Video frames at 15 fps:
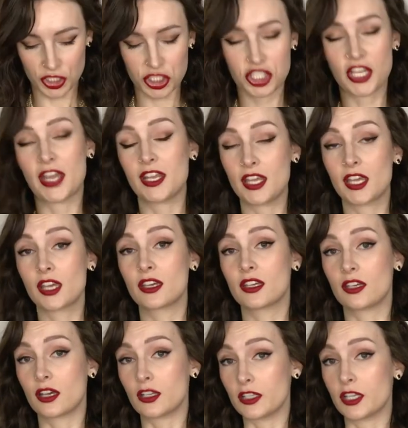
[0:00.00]
shedding
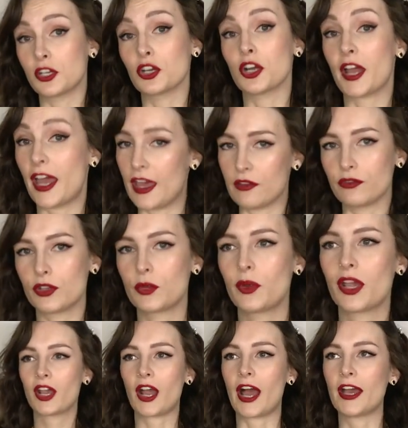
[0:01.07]
glitter
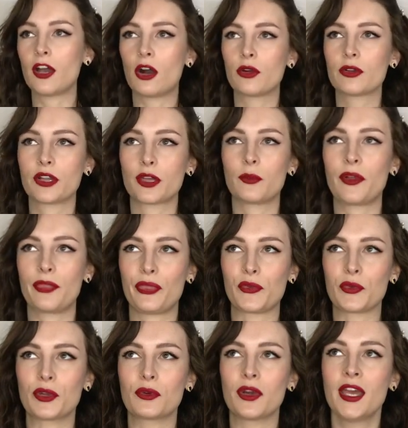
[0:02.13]
everywhere. I already went
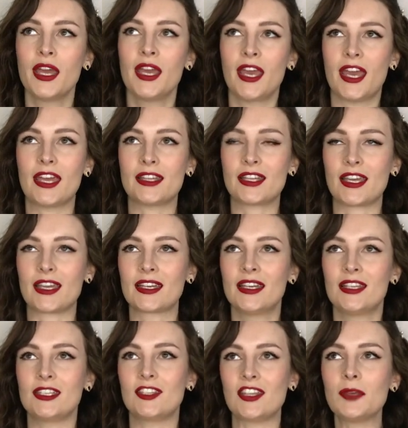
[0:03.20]
through and like
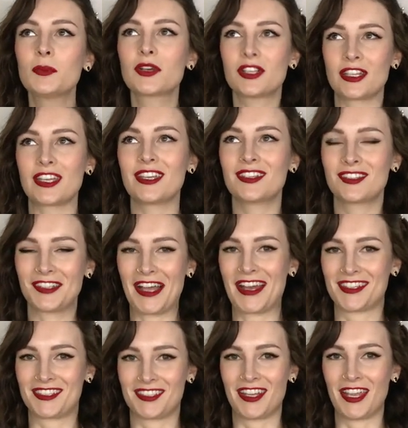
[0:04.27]
deep cleaned
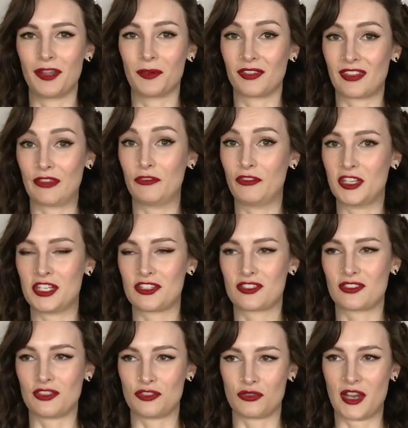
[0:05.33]
last night once I
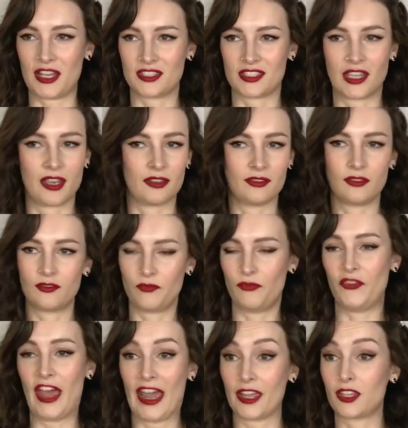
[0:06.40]
finished the dress. I
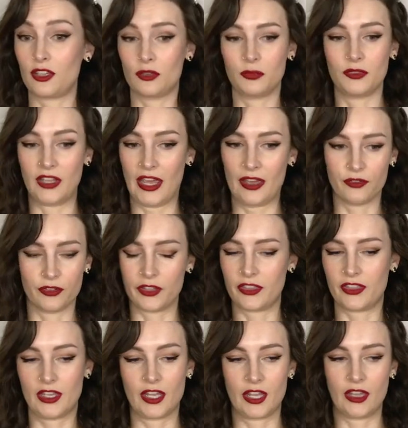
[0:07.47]
vacuumed
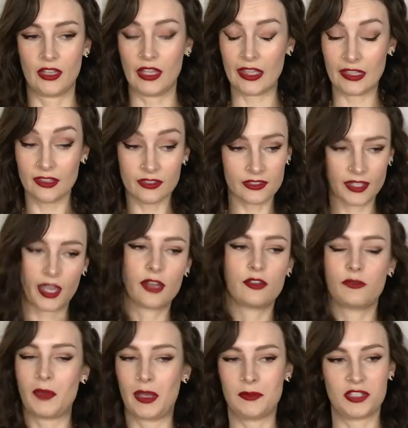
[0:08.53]
everything inside
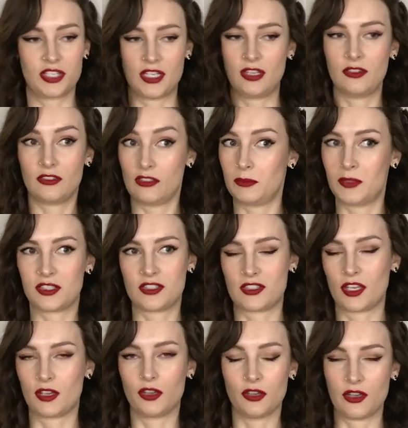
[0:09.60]
of my machines as much as
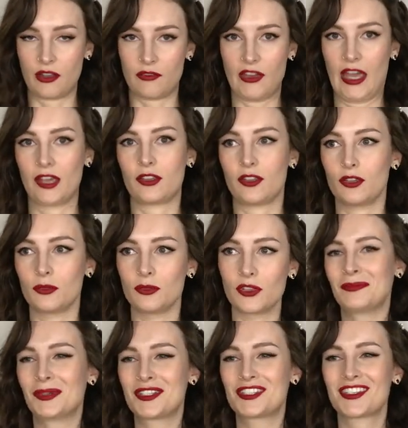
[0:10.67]
I could, I vacuumed,
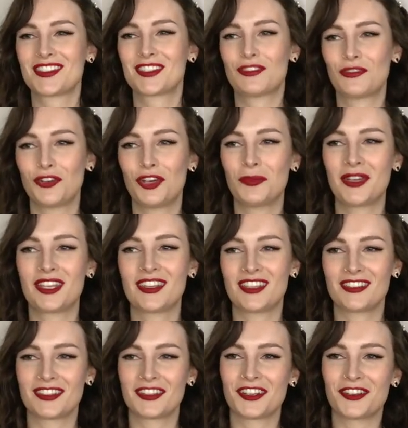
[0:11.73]
but just filming
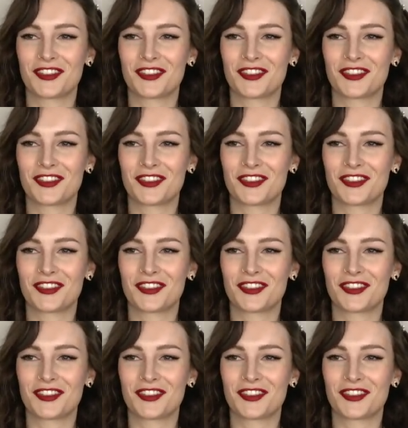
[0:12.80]
these little